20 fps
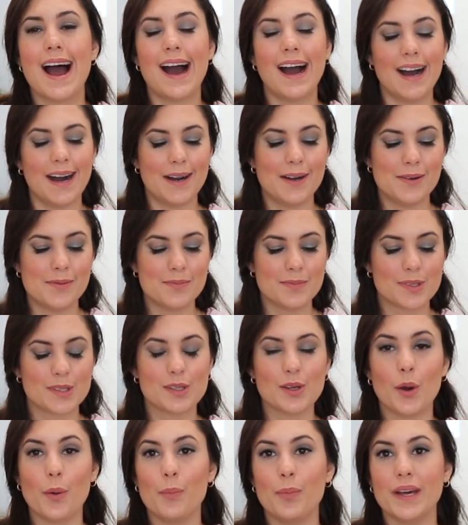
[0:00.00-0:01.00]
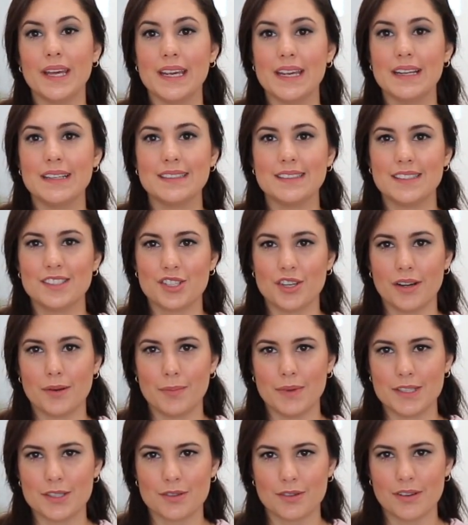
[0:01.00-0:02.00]
But
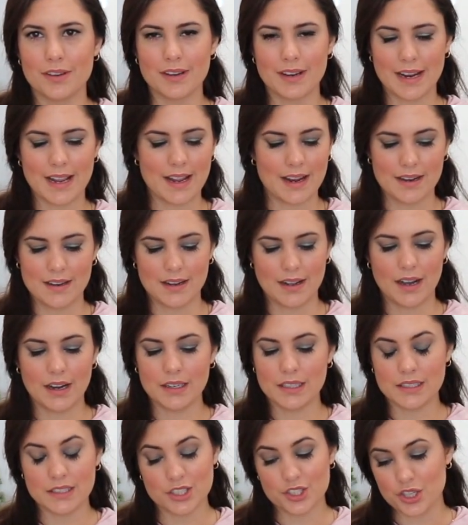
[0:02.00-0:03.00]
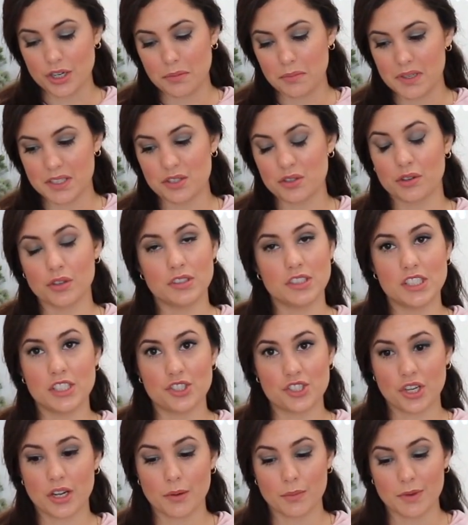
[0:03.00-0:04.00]
Dijon mustard and honey Dijon mustard, or
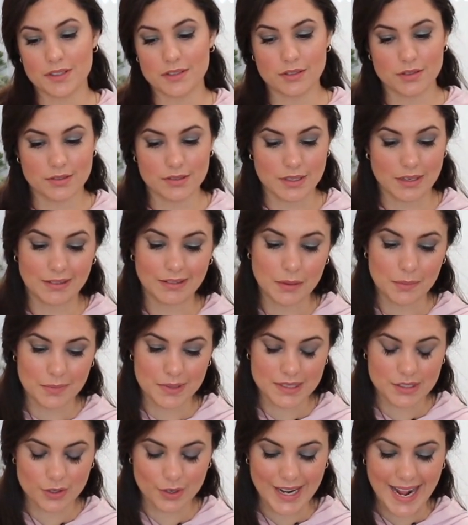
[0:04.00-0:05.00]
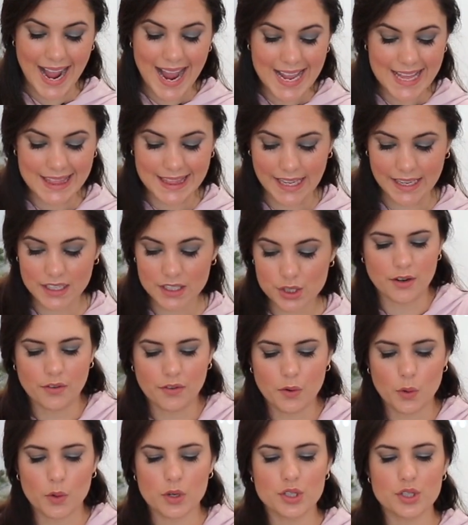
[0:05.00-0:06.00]
Dijon mustard is the only mustard I like. And
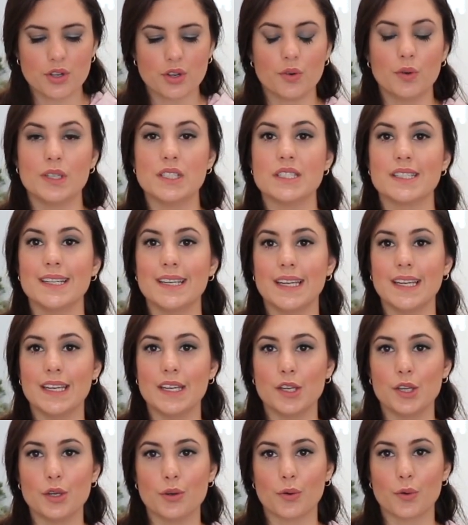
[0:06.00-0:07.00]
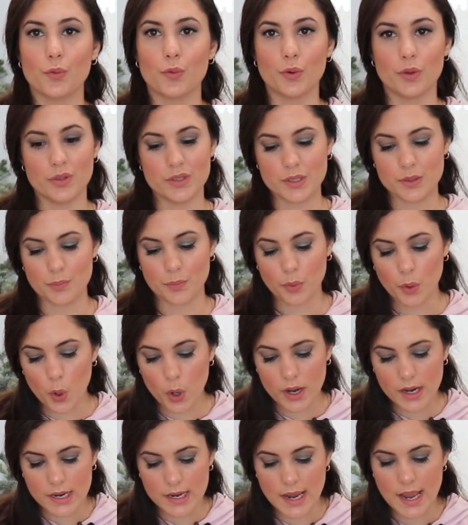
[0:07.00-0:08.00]
of course you're going to need your roast
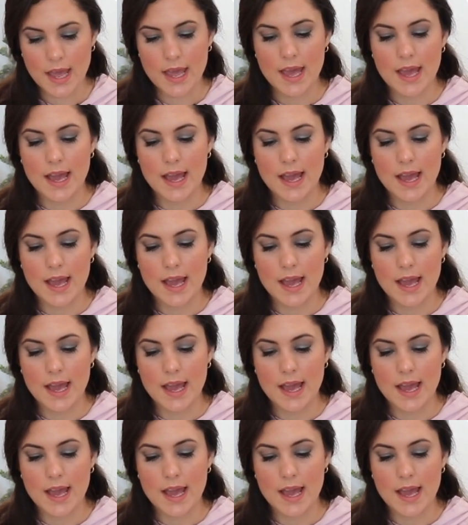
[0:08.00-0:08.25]
pork.